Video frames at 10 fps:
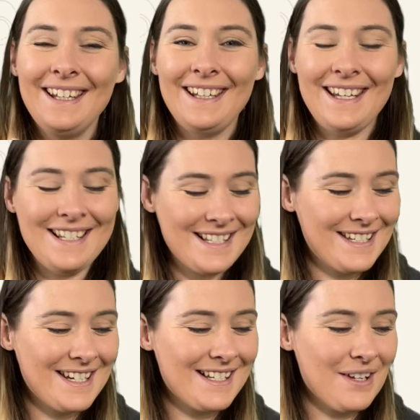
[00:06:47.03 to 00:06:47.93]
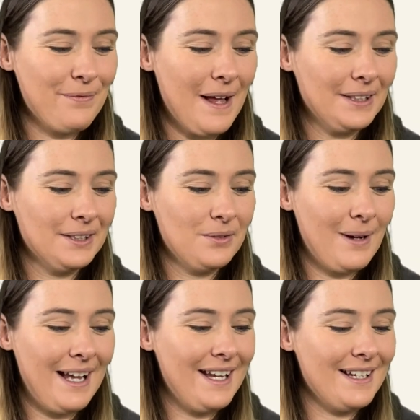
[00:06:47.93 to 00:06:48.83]
It's just a fun little
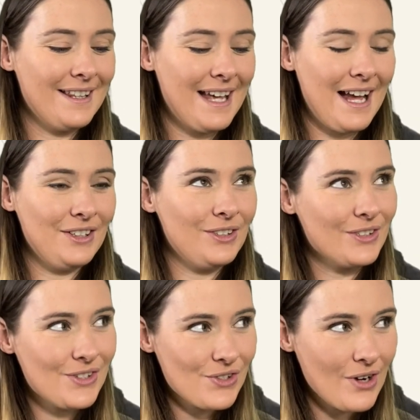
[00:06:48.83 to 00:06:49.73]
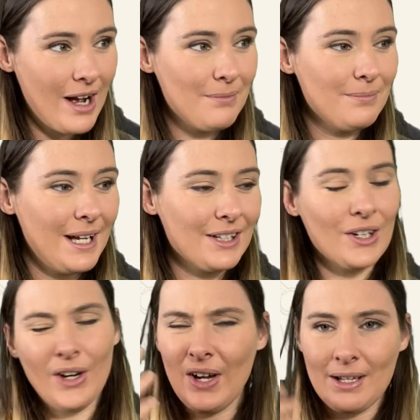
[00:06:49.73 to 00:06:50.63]
way that you could strum and go,
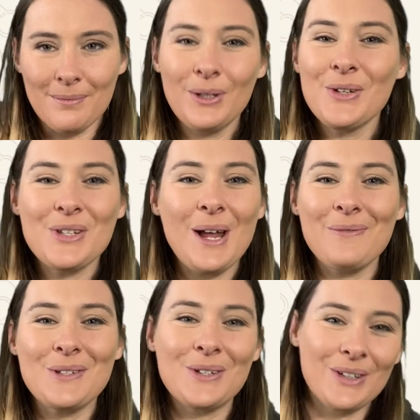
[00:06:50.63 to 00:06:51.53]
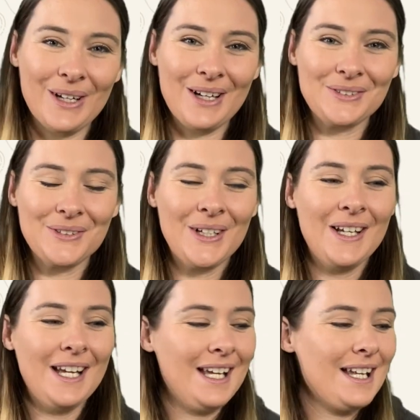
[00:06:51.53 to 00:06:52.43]
oh yeah, close enough is good enough,
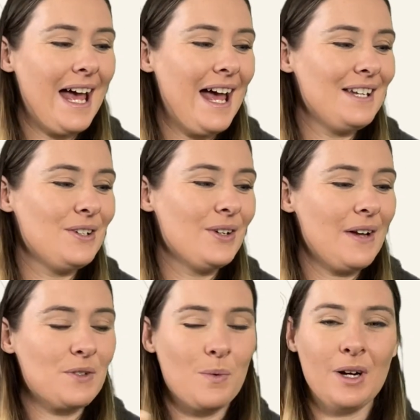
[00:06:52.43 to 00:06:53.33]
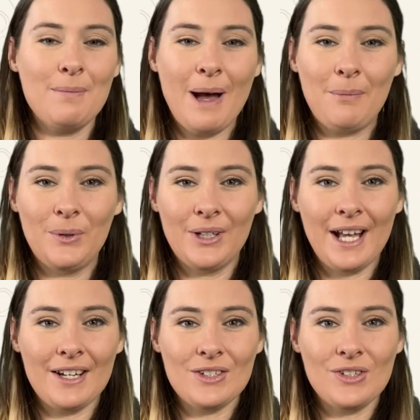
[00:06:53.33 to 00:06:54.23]
and not have to worry about pulling
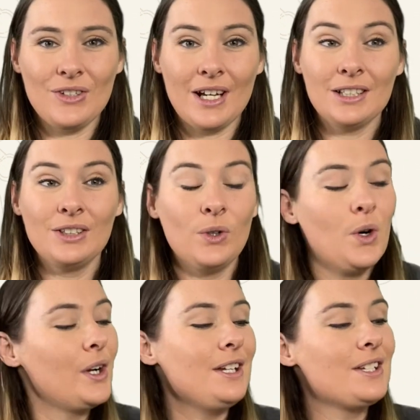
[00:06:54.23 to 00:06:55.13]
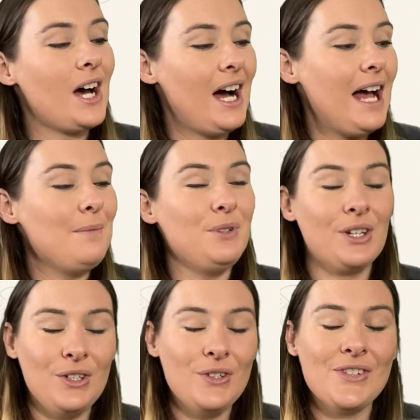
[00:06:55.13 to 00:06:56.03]
out a tuner. Or in time, you can
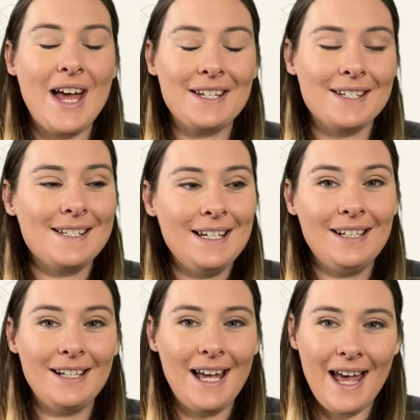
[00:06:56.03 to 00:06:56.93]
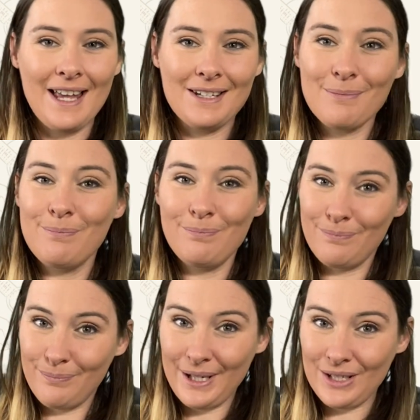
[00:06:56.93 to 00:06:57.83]
use that to sing and
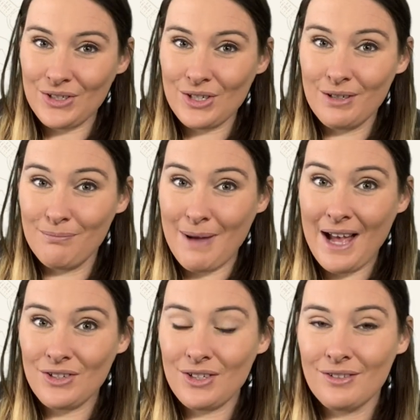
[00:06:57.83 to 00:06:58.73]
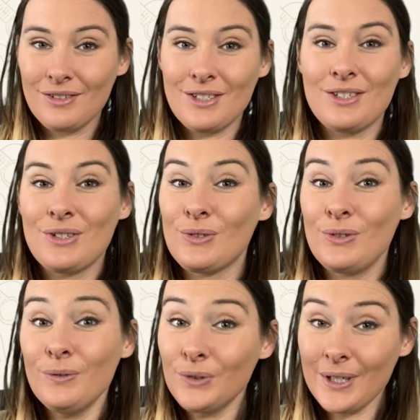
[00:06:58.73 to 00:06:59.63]
pitch match to
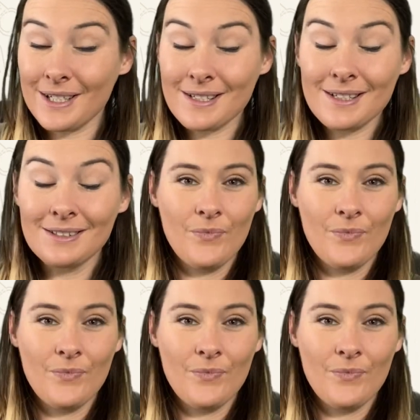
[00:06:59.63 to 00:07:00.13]
your voice.